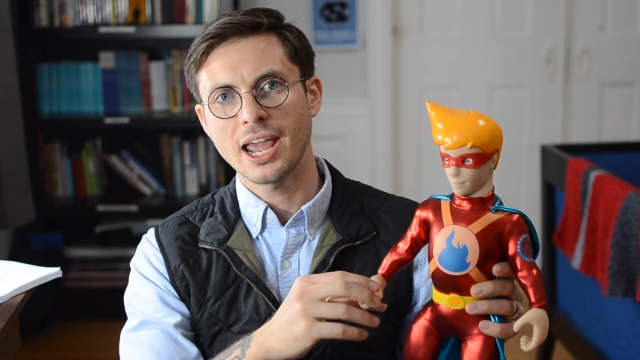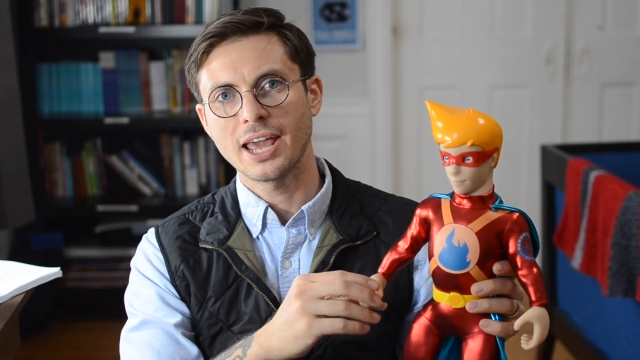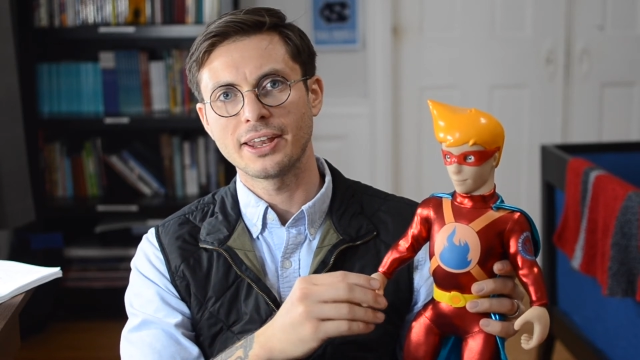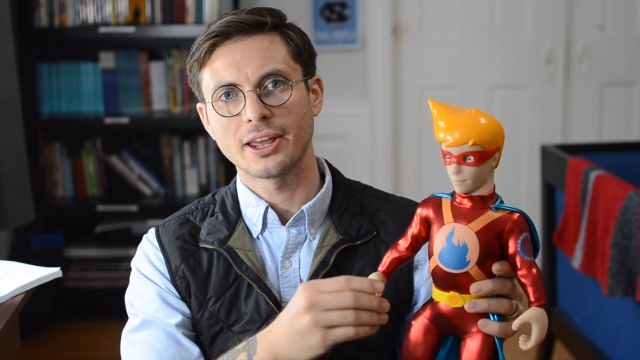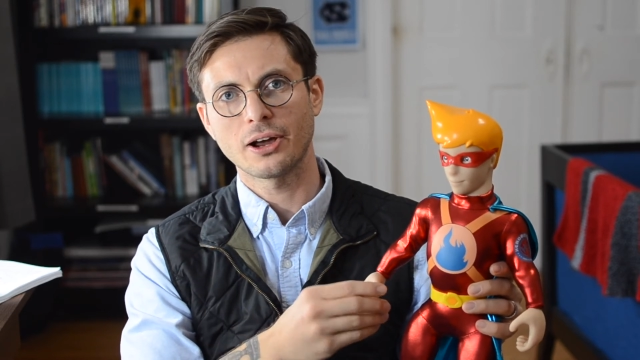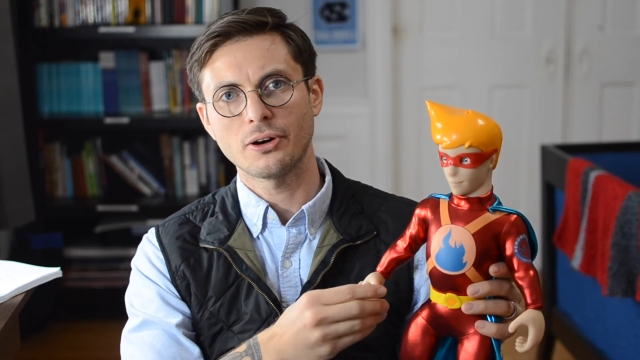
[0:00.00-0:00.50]

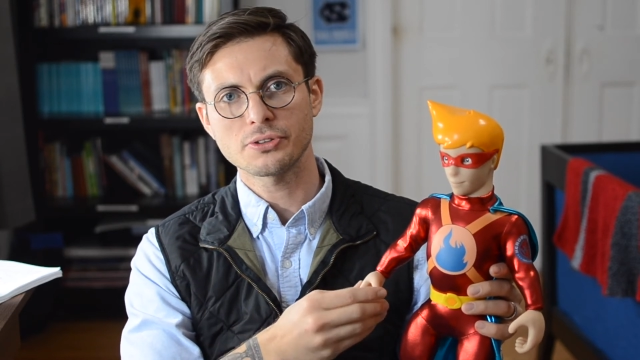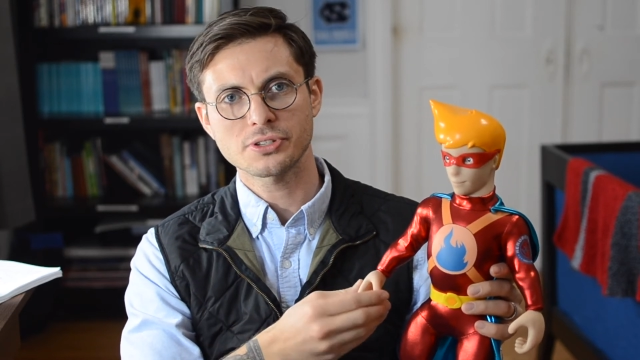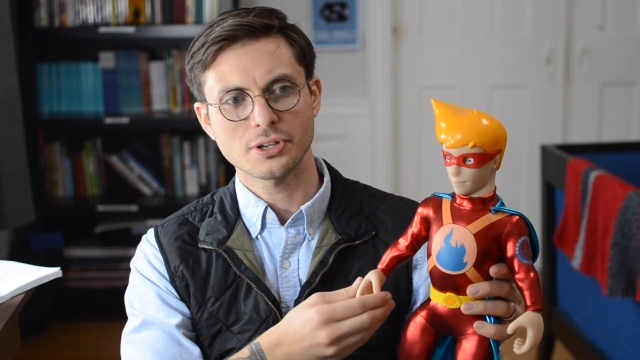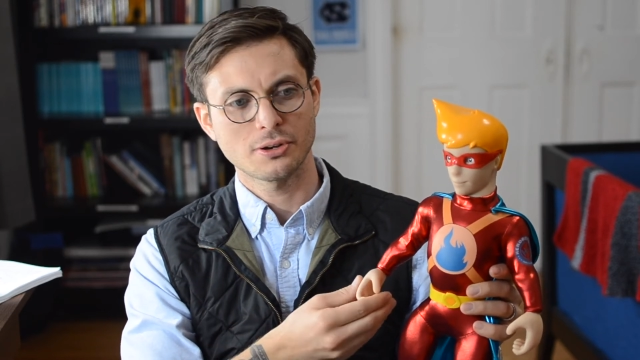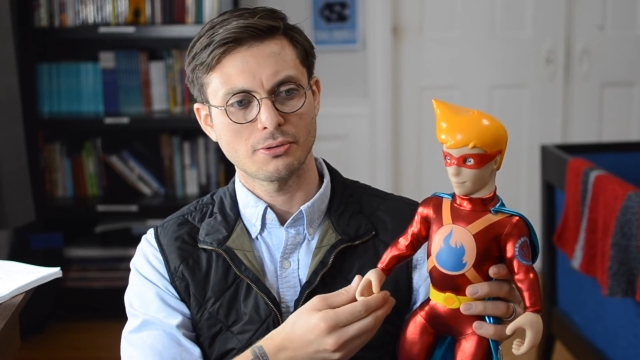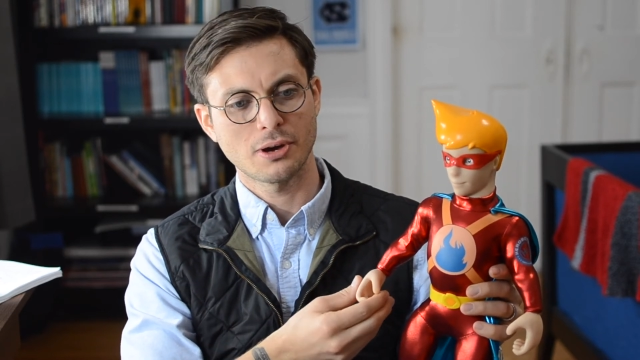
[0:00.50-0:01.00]
And they
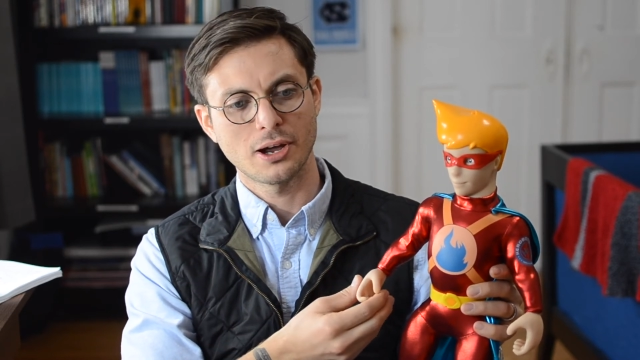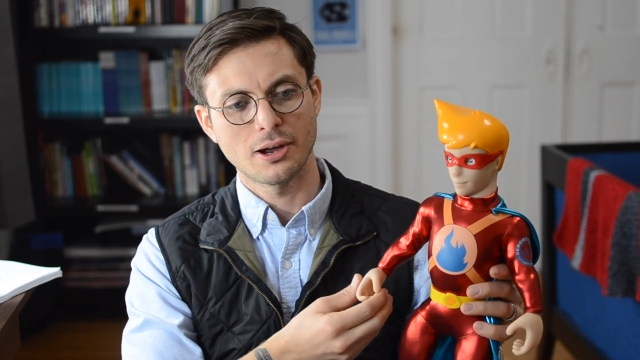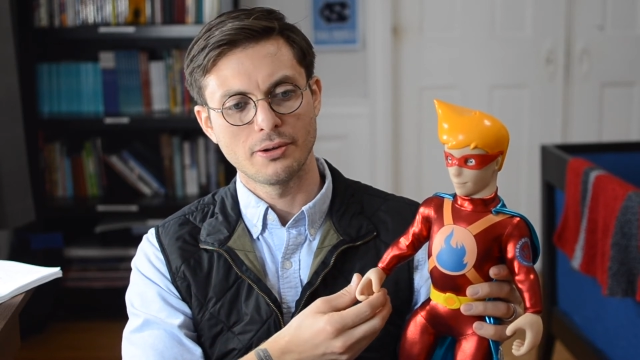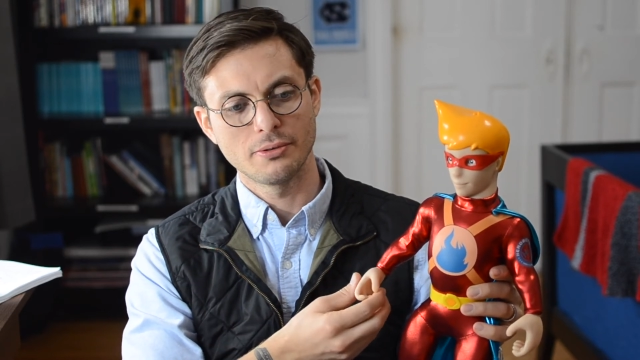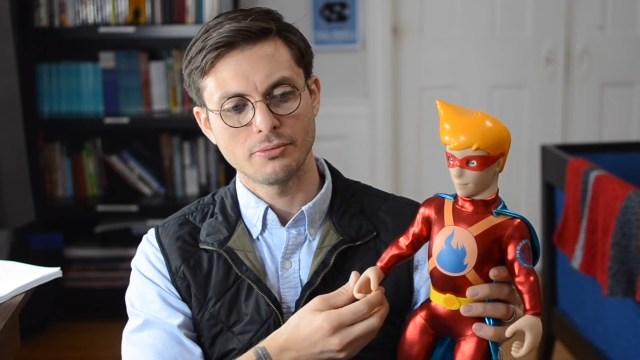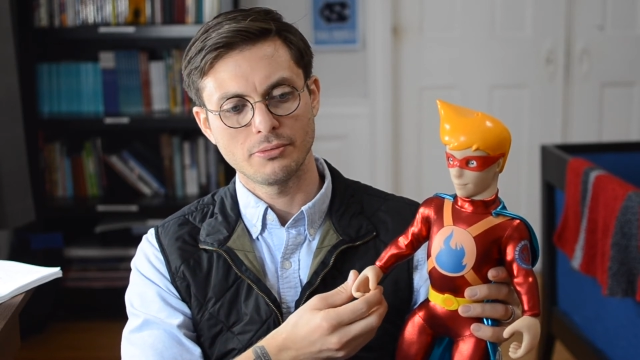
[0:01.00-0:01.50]

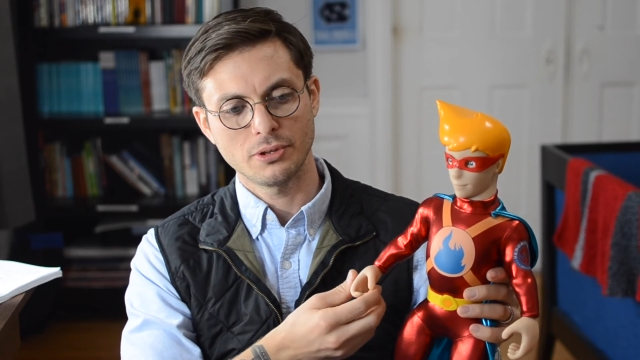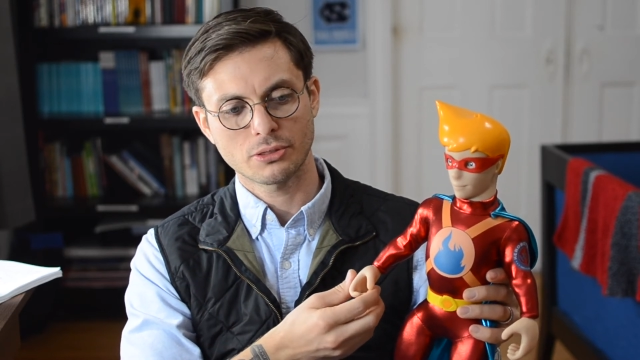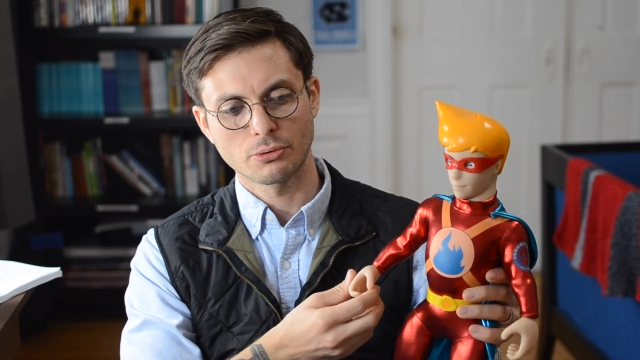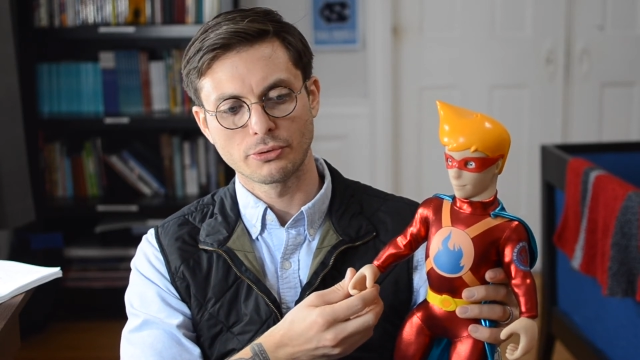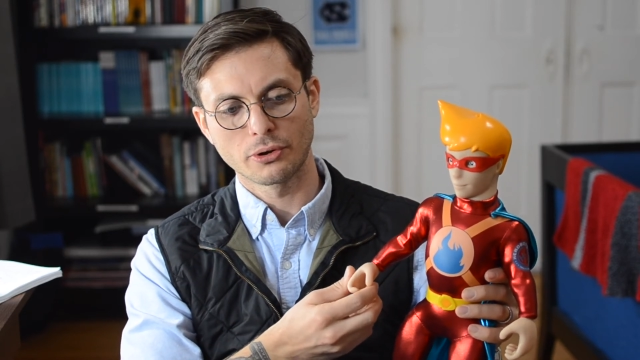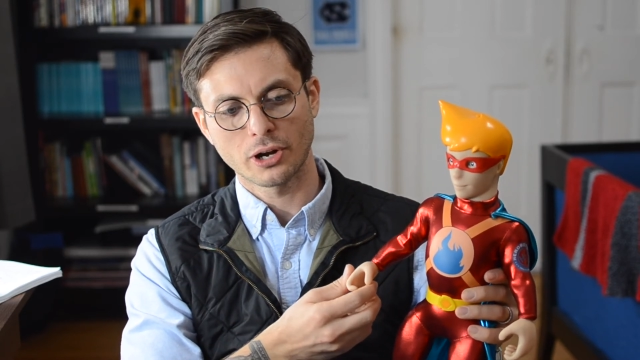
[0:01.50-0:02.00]
also,
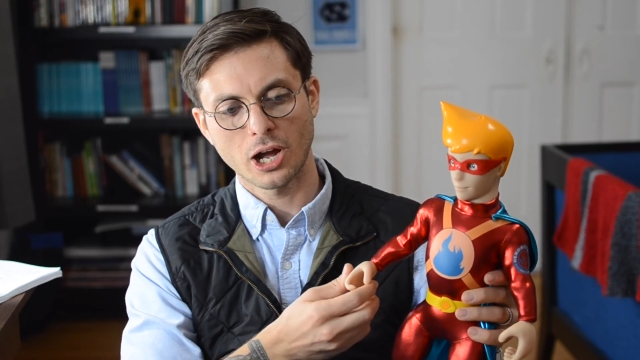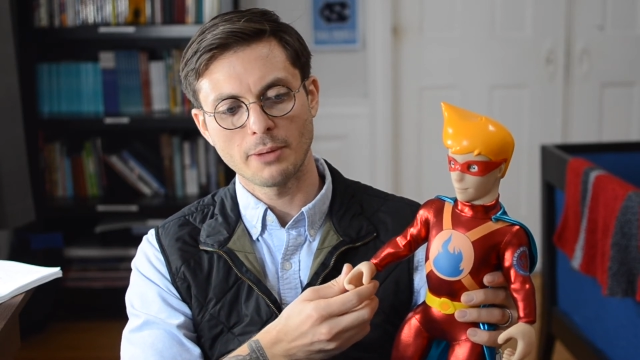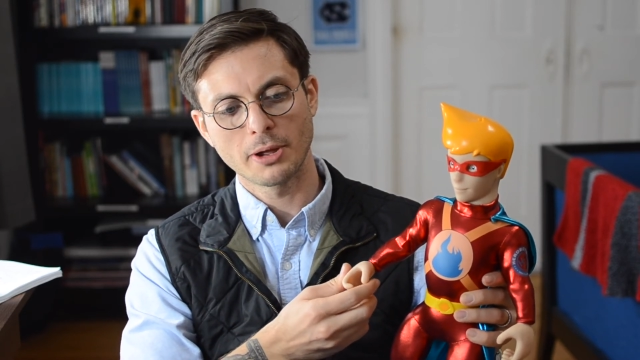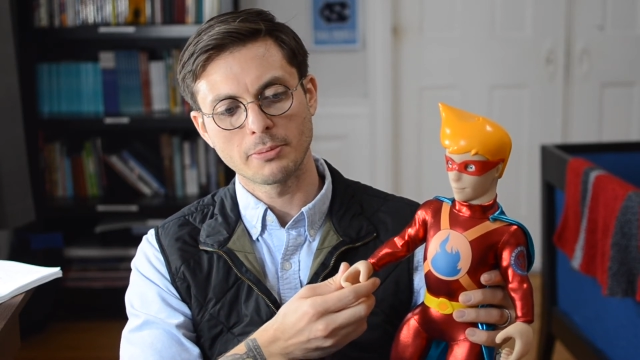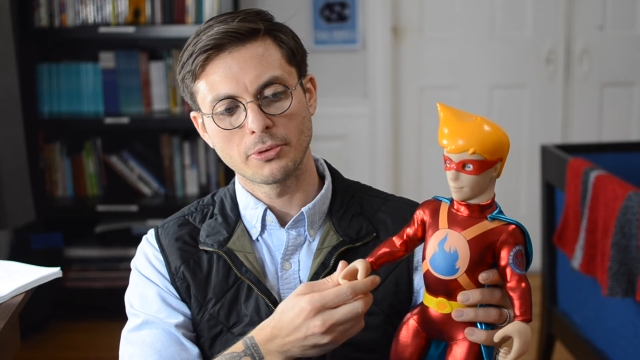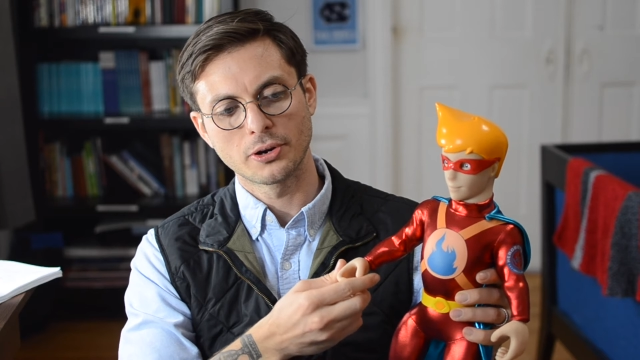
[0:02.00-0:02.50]
through their
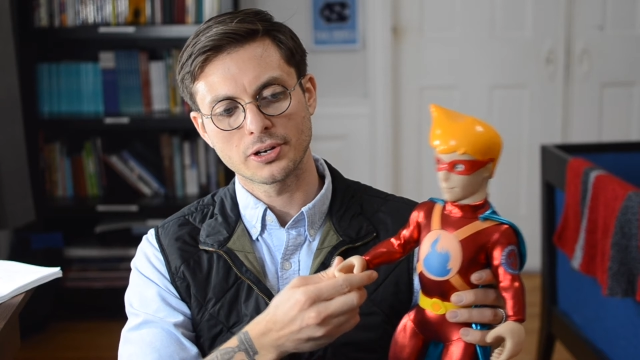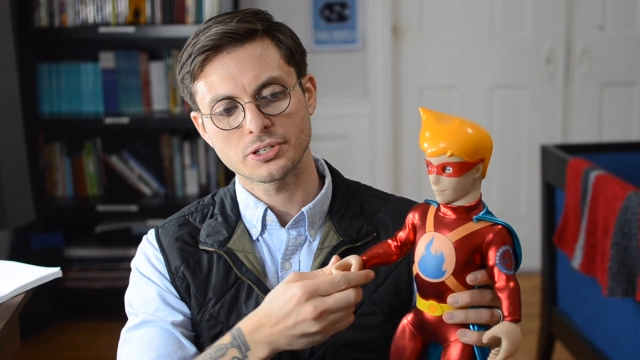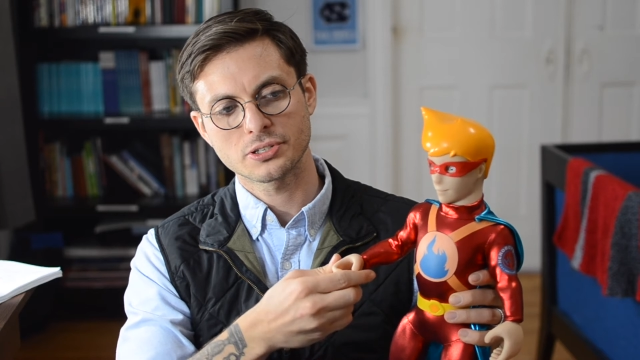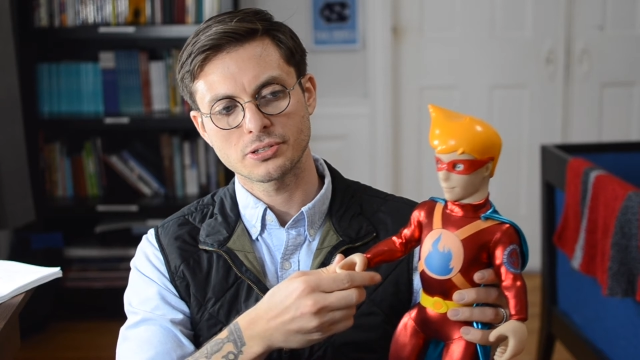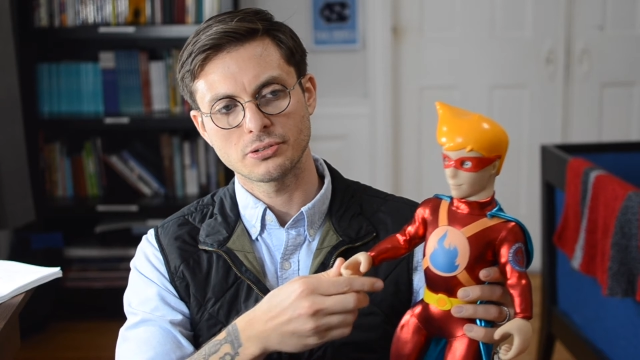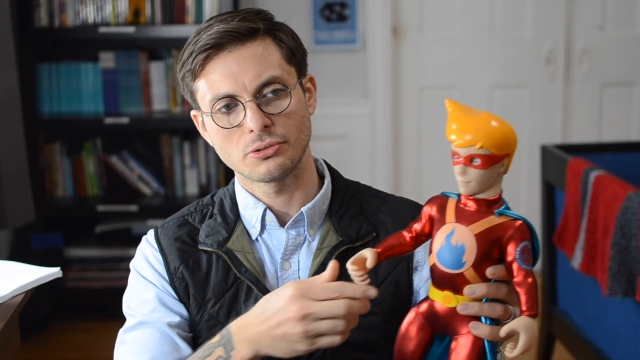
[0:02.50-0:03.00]
comic
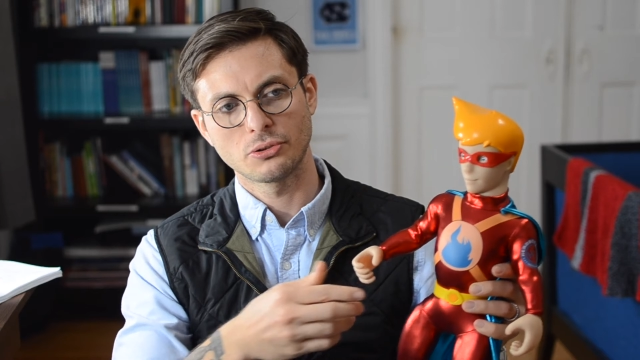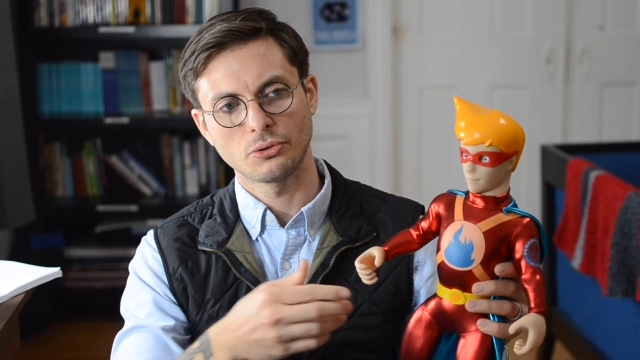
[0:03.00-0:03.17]
books,